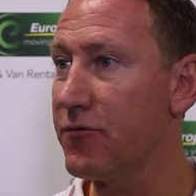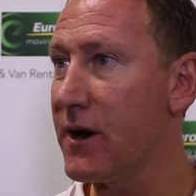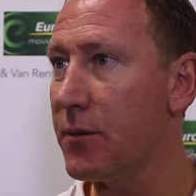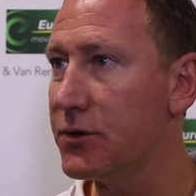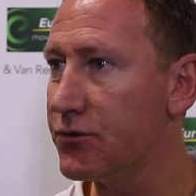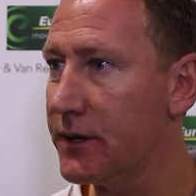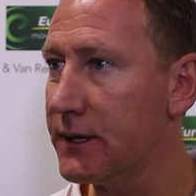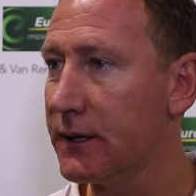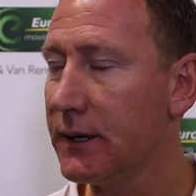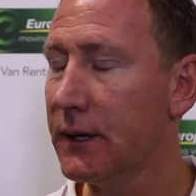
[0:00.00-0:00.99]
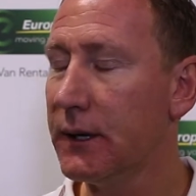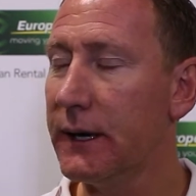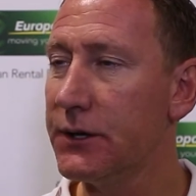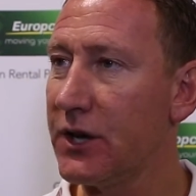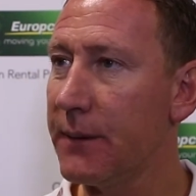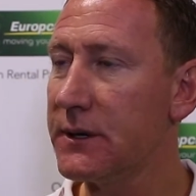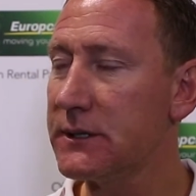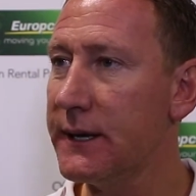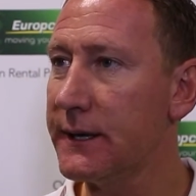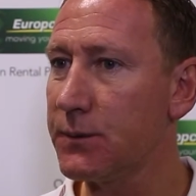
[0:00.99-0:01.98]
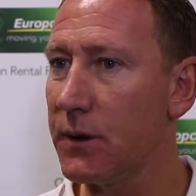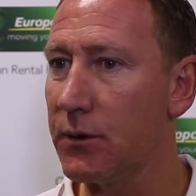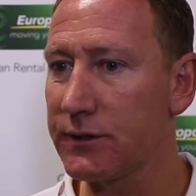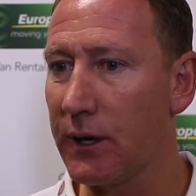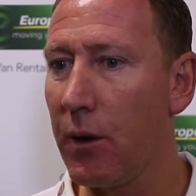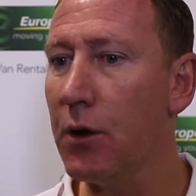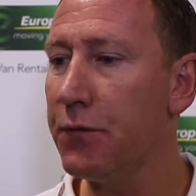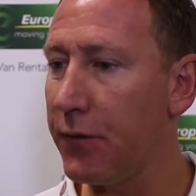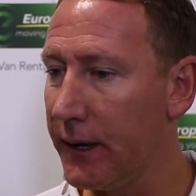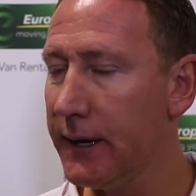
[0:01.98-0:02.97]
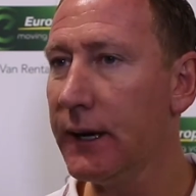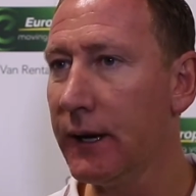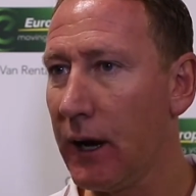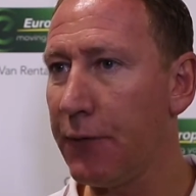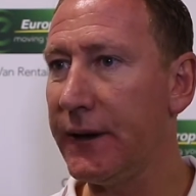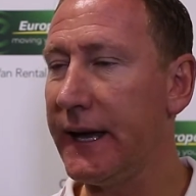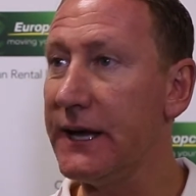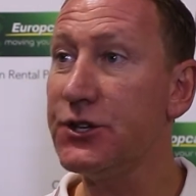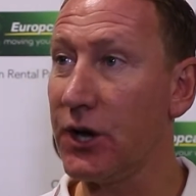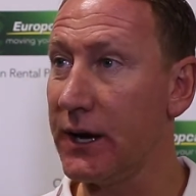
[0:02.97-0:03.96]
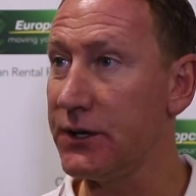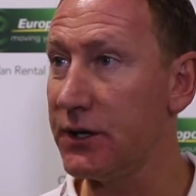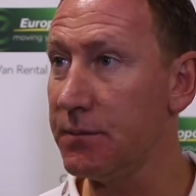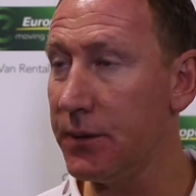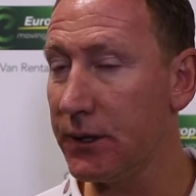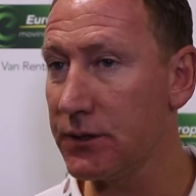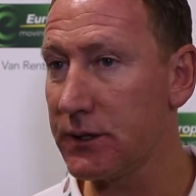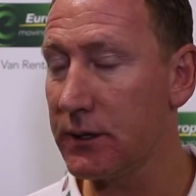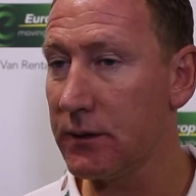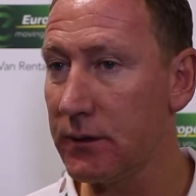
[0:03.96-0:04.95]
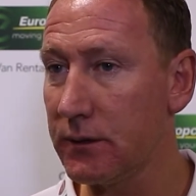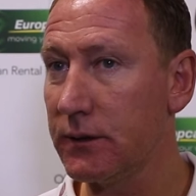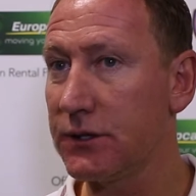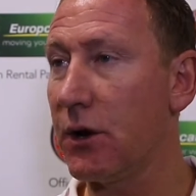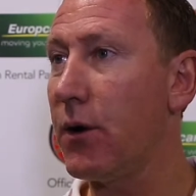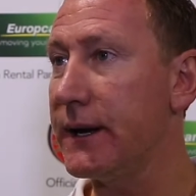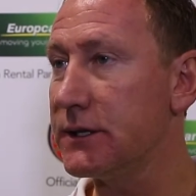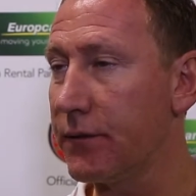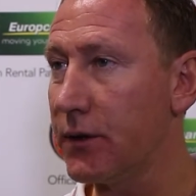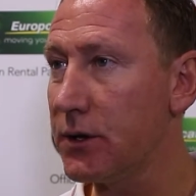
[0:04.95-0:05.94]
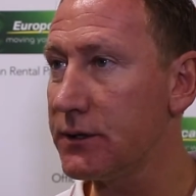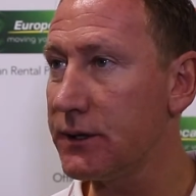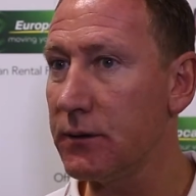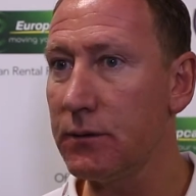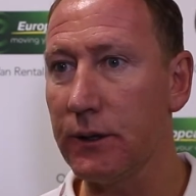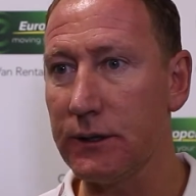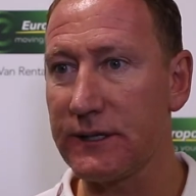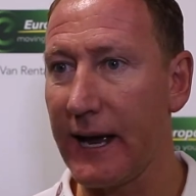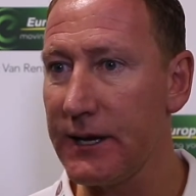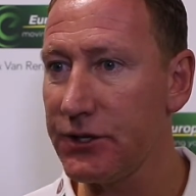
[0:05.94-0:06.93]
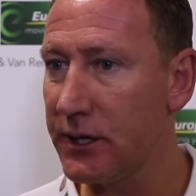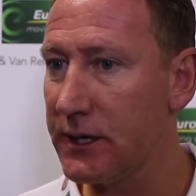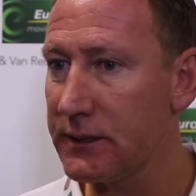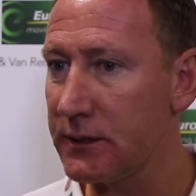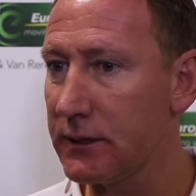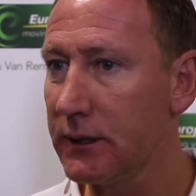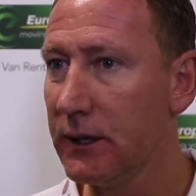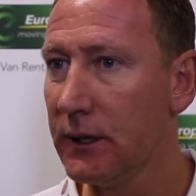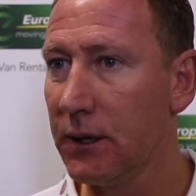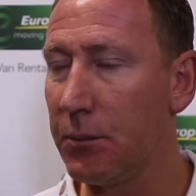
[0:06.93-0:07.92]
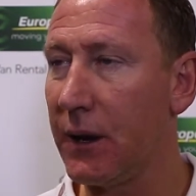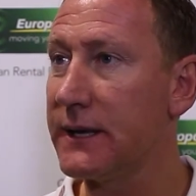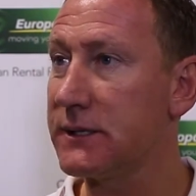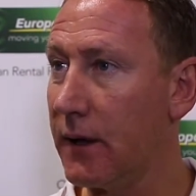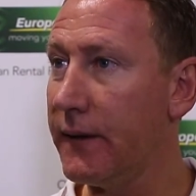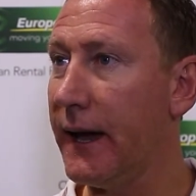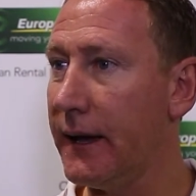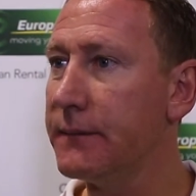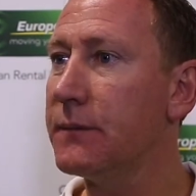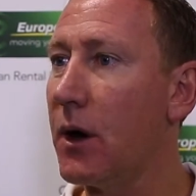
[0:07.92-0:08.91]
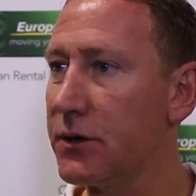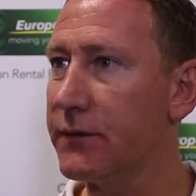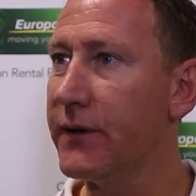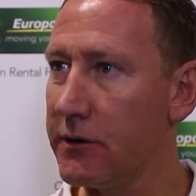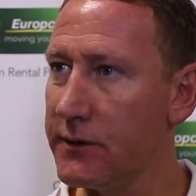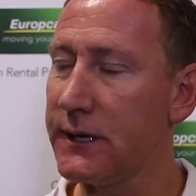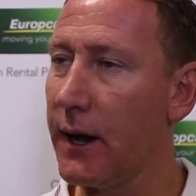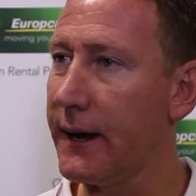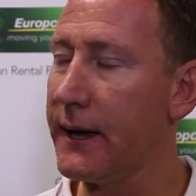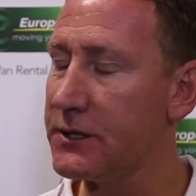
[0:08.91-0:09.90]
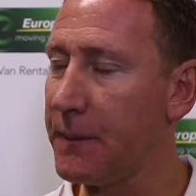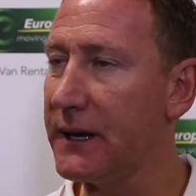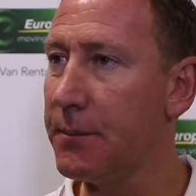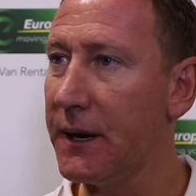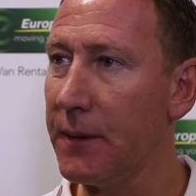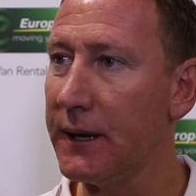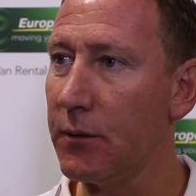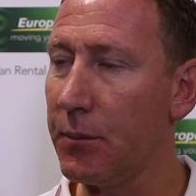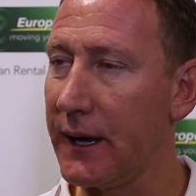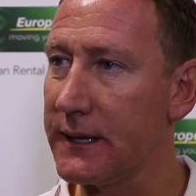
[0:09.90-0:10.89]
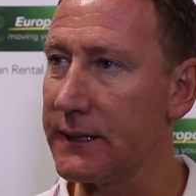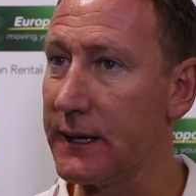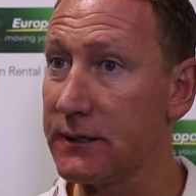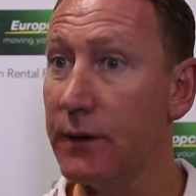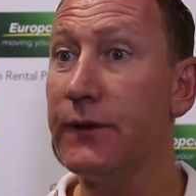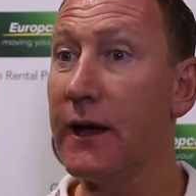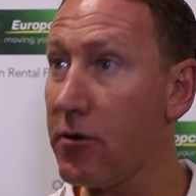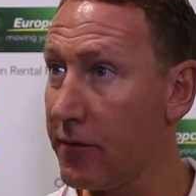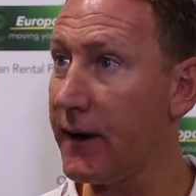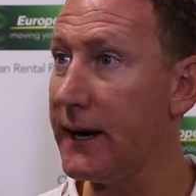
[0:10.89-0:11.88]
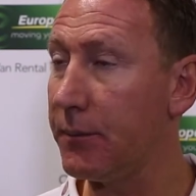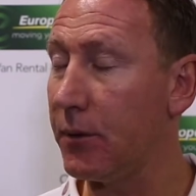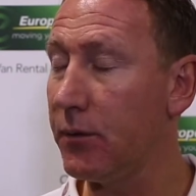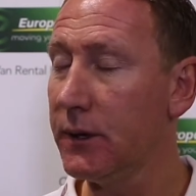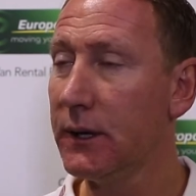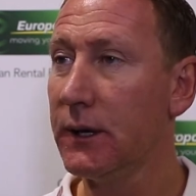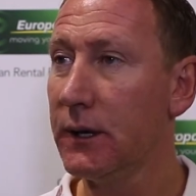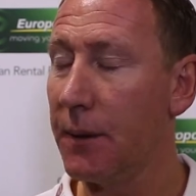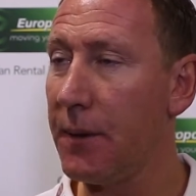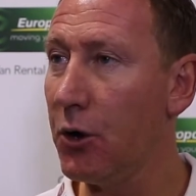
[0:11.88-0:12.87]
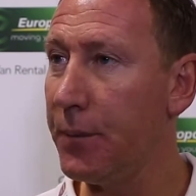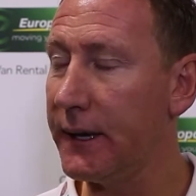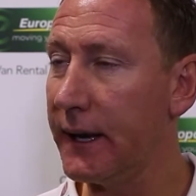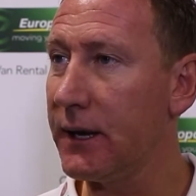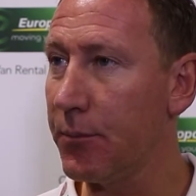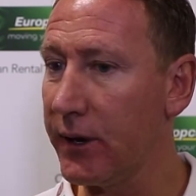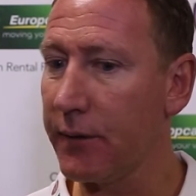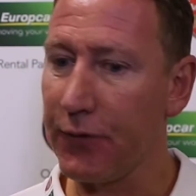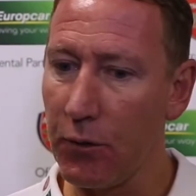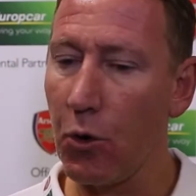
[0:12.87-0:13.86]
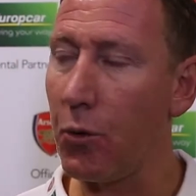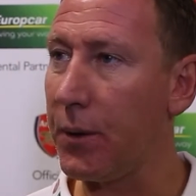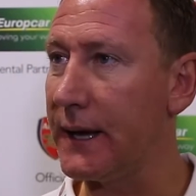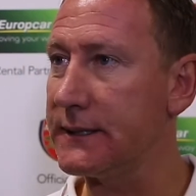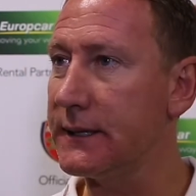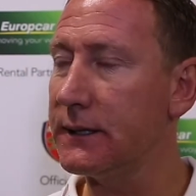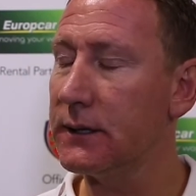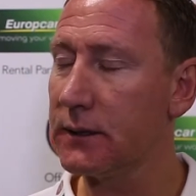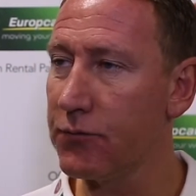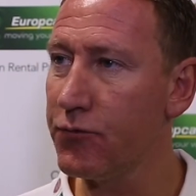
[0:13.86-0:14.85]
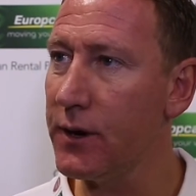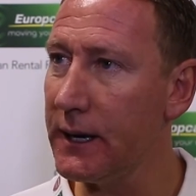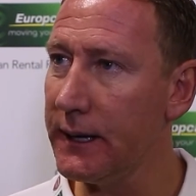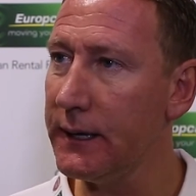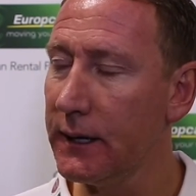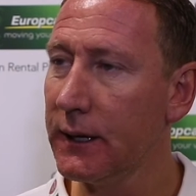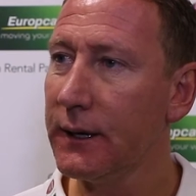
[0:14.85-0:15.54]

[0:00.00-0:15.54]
Real Madrid in the Champions League as well. So hopefully, I think it is changing because the signings of Ozil and Sanchez and players like that. Arsene Wenger is going out and spending big money on players now. So if they are available, I'm hoping that he can bring a few more players in that can really,